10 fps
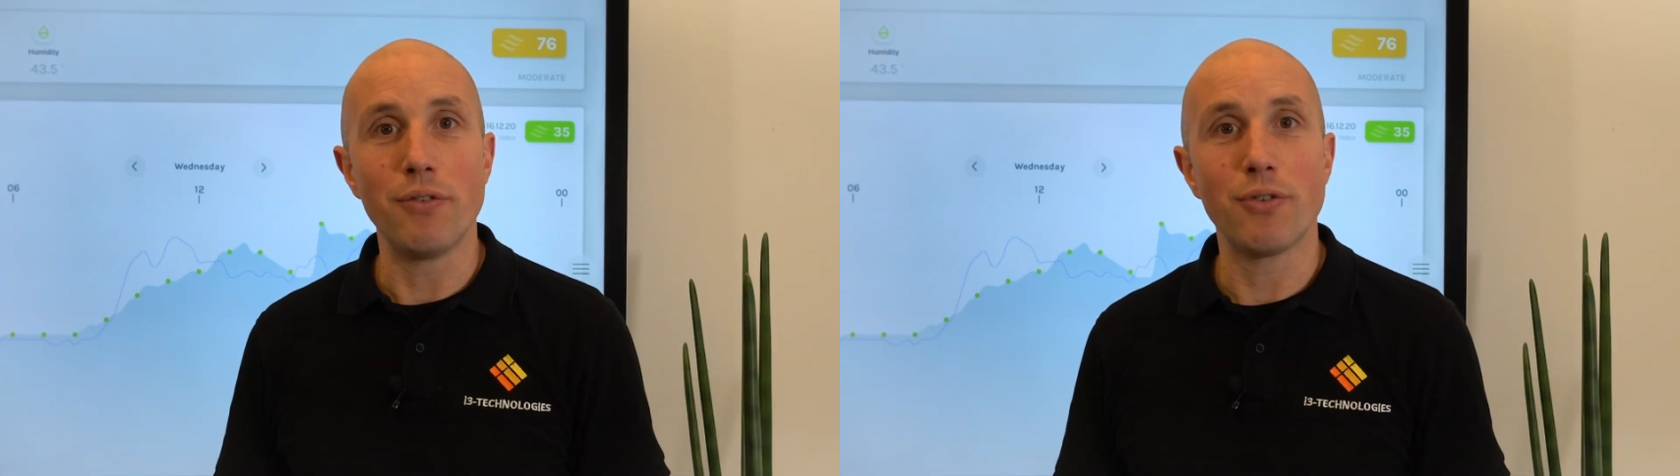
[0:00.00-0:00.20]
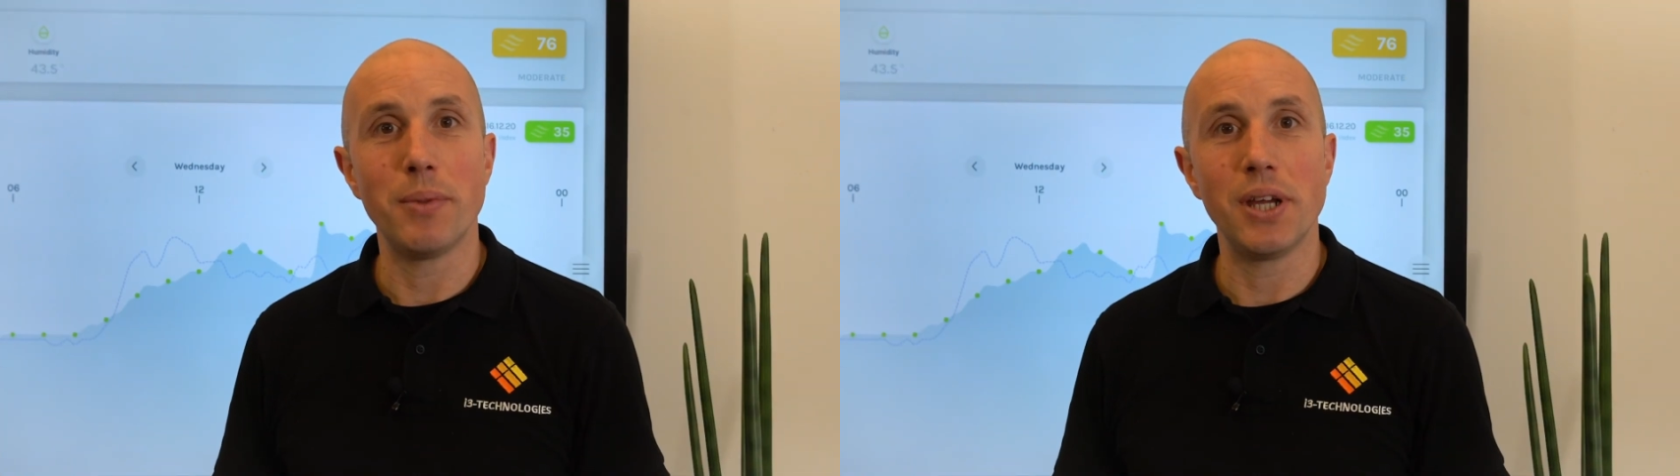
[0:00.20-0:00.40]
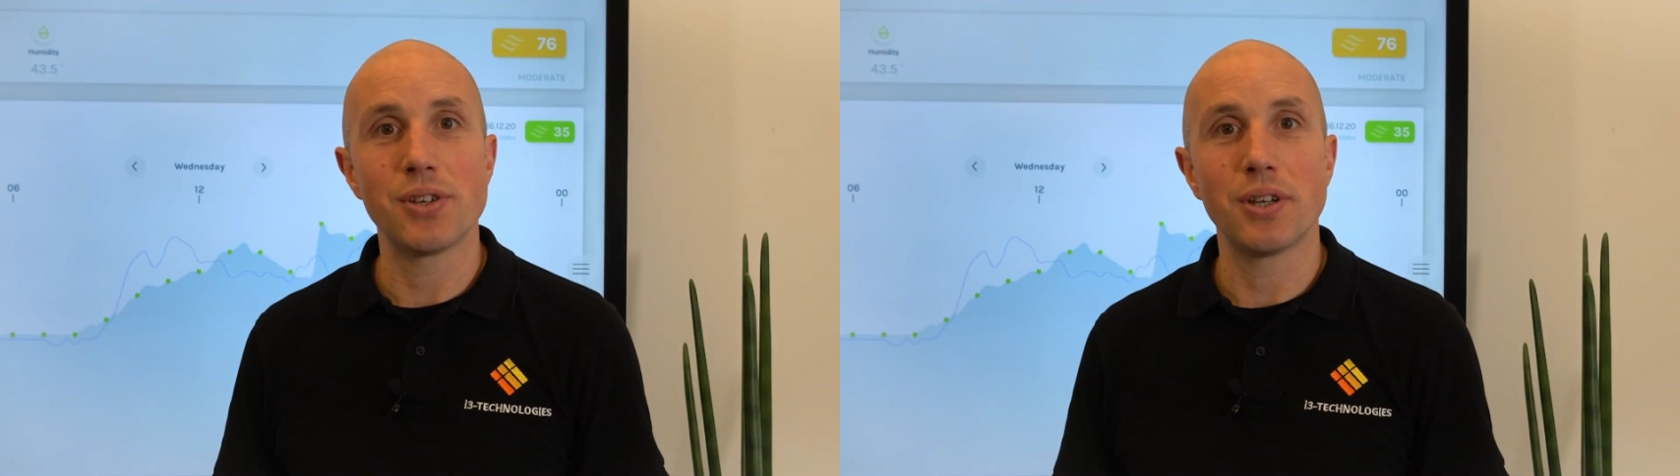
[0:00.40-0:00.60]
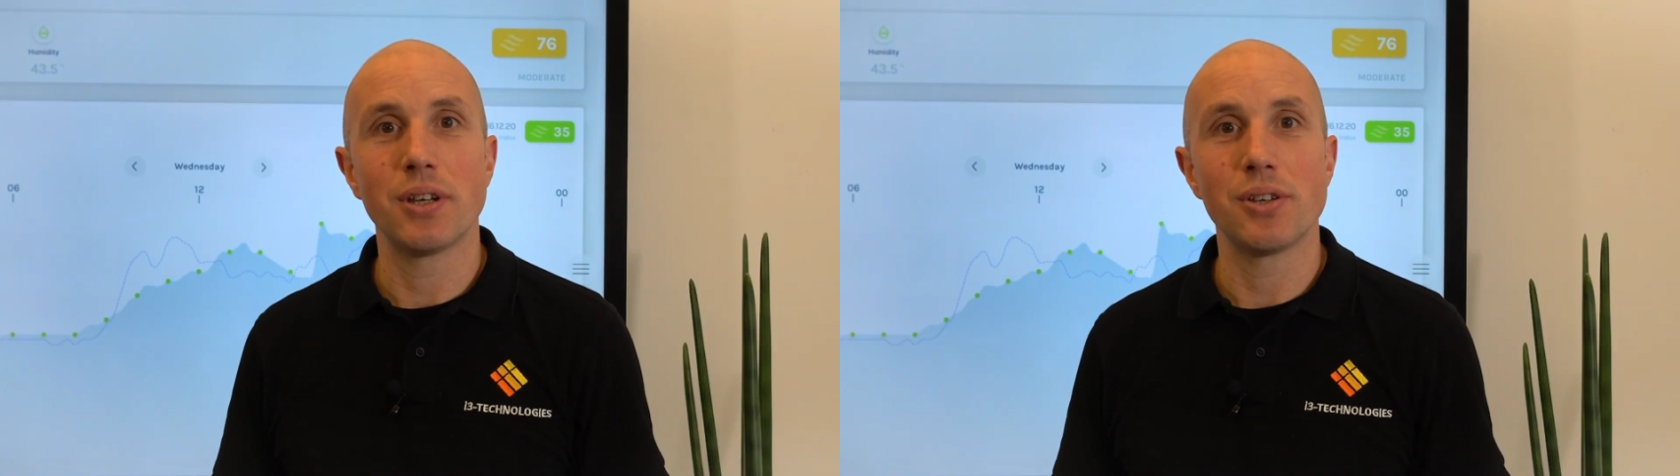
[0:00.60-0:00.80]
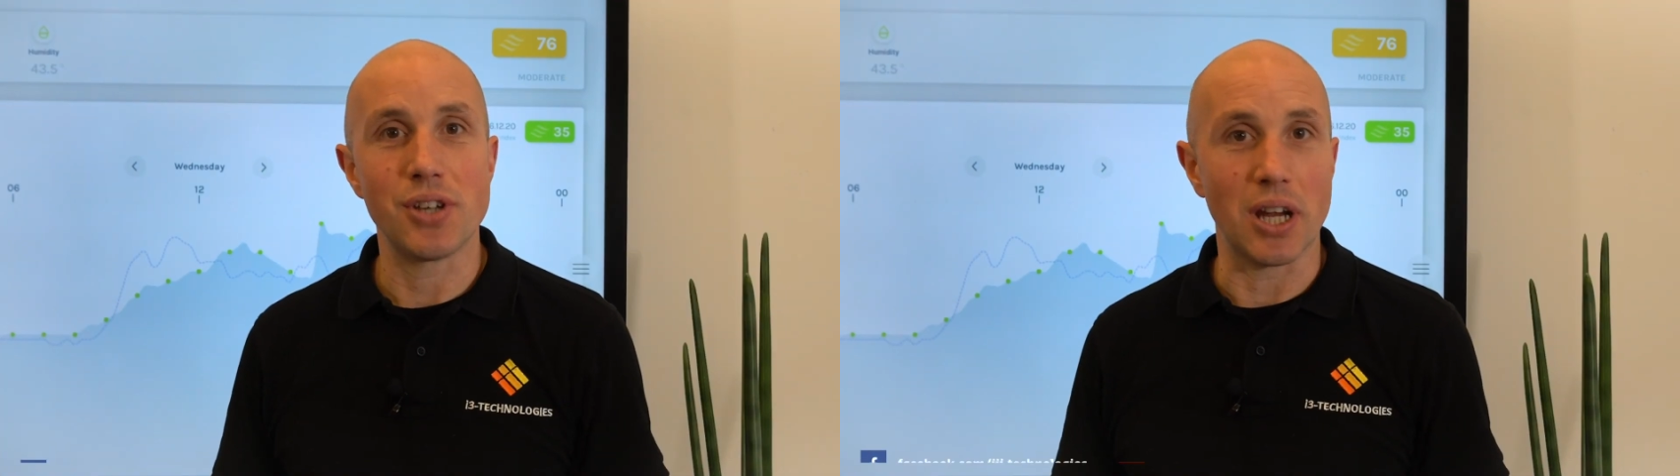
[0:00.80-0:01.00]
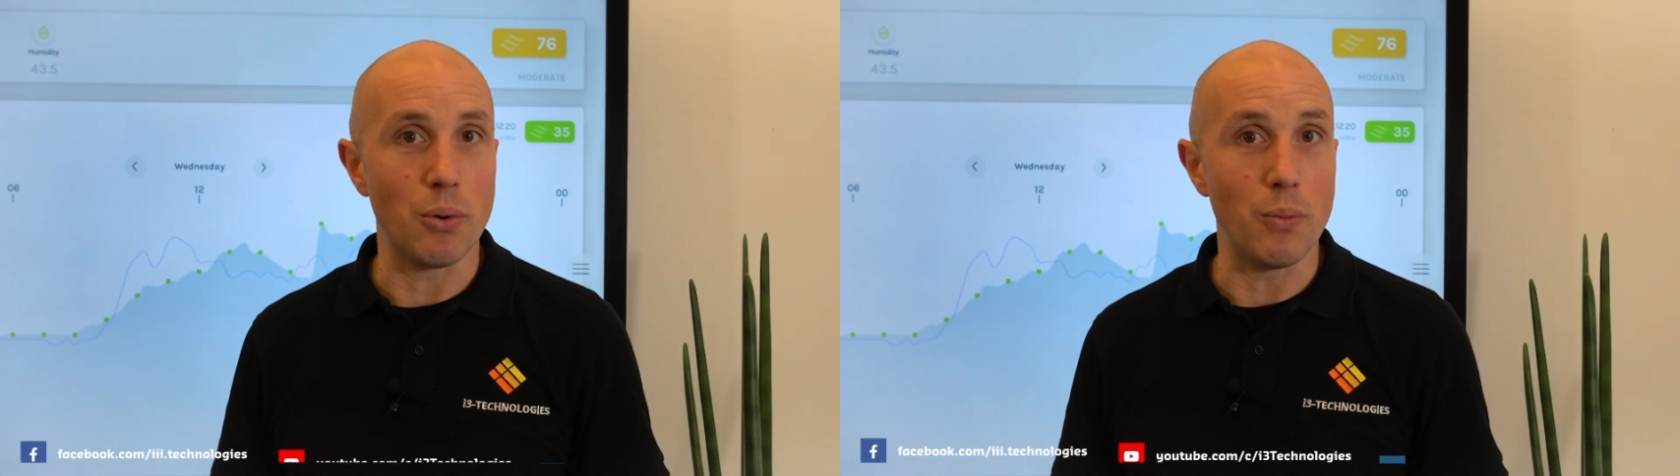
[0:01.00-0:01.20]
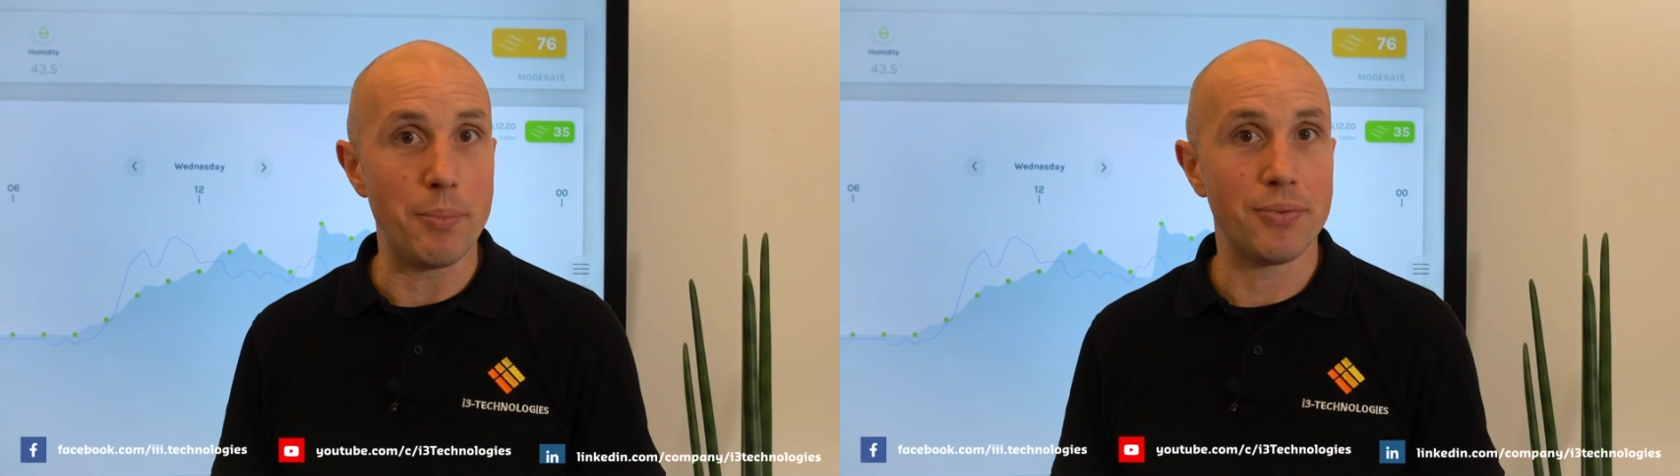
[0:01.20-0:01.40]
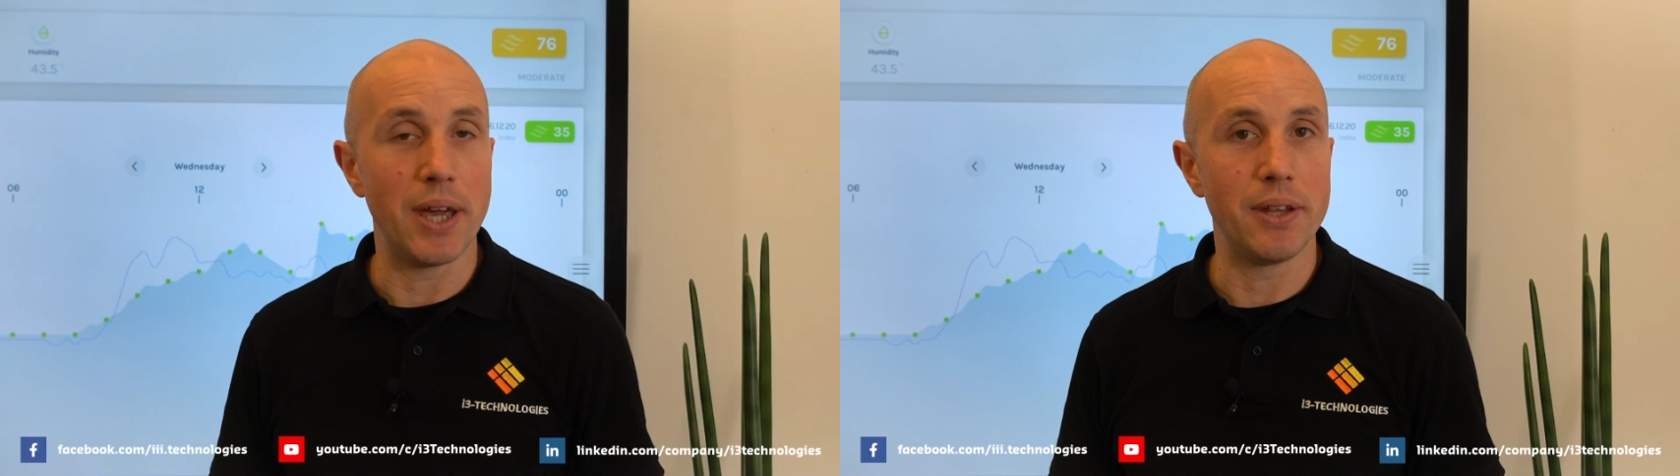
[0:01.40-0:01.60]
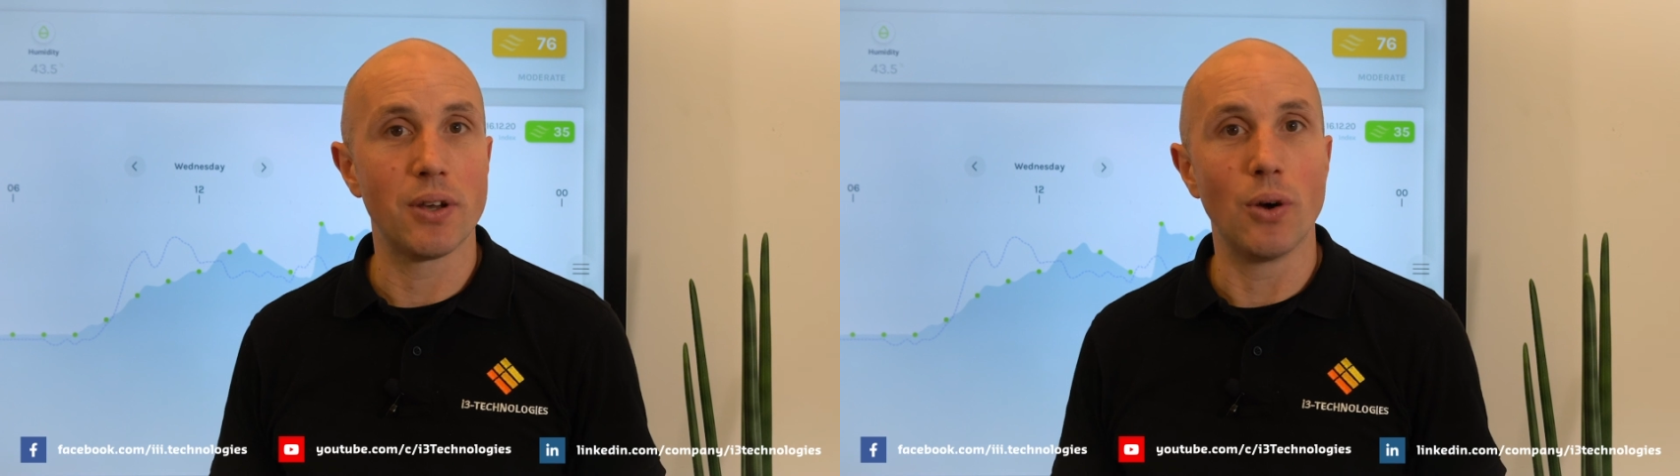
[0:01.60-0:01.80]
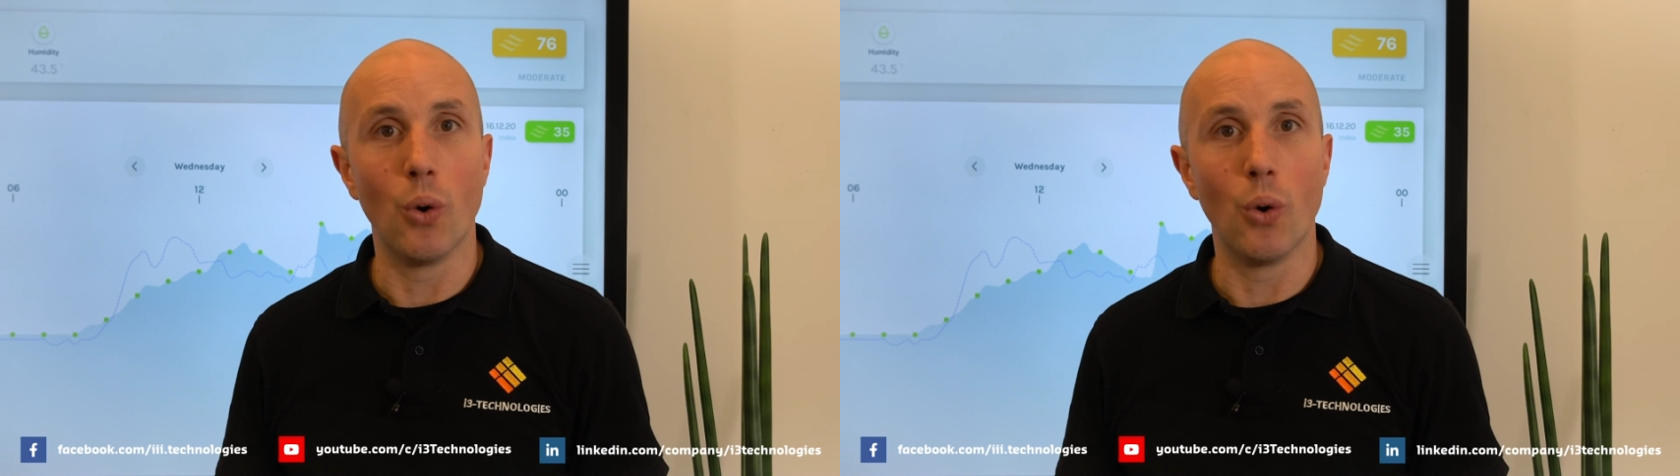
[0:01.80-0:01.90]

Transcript: information, check our website